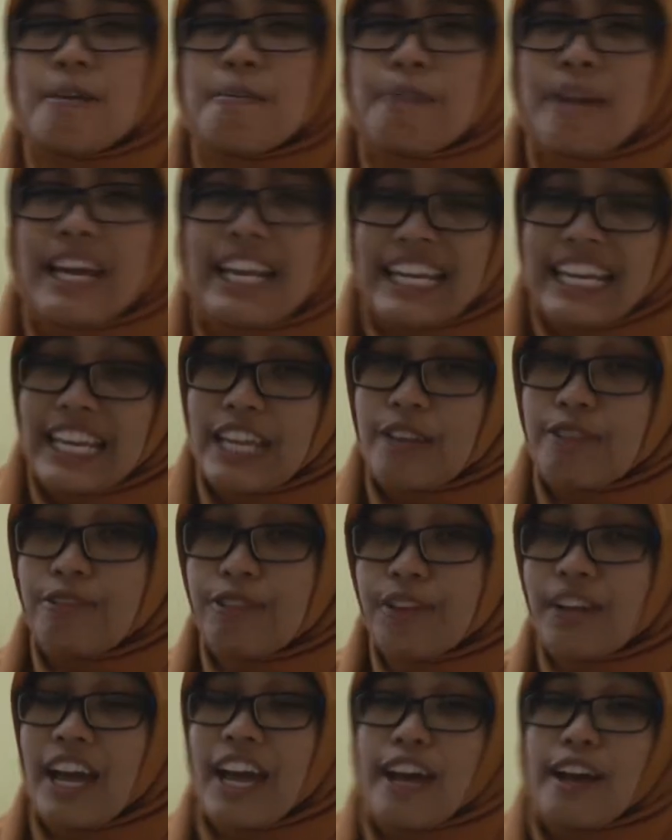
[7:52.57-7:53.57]
But if
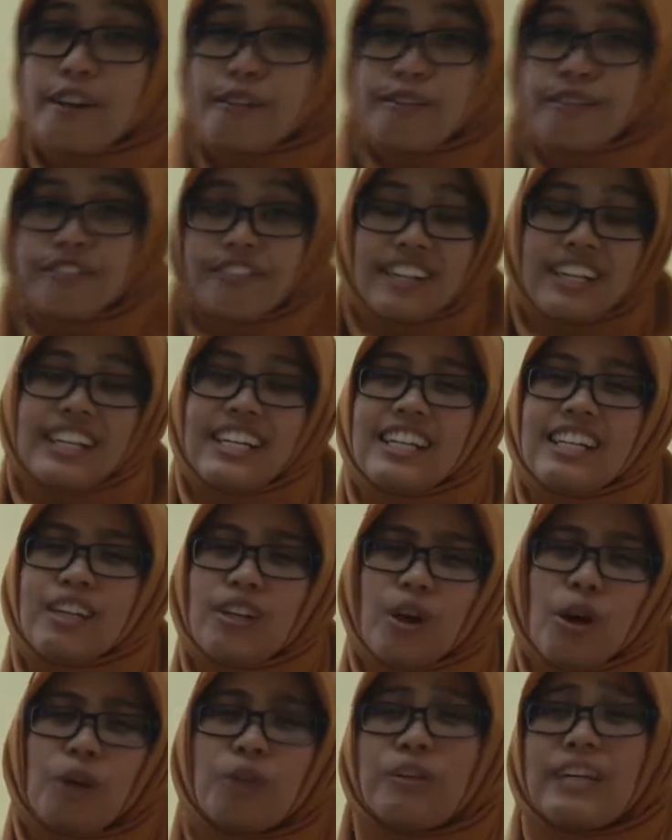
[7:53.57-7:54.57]
you have a
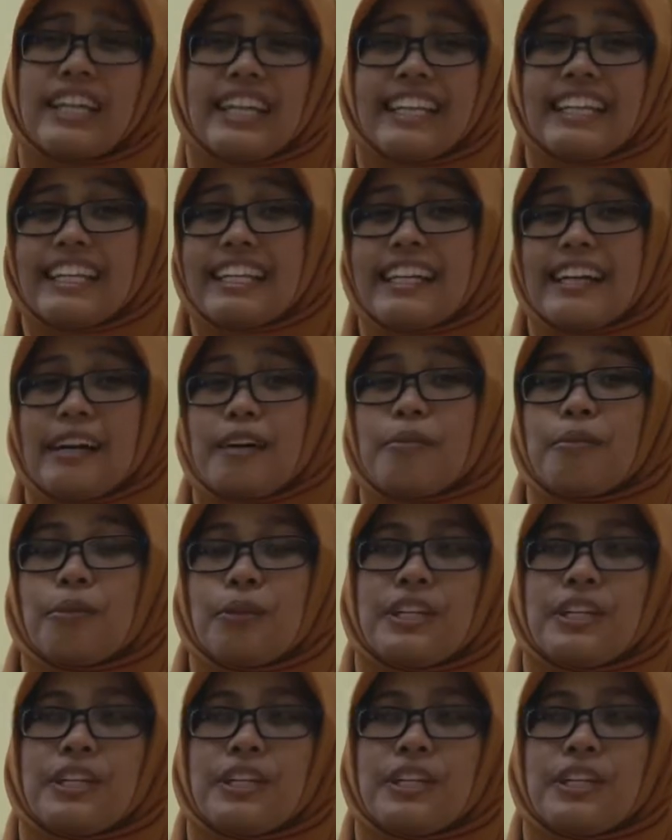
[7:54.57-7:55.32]
lower income,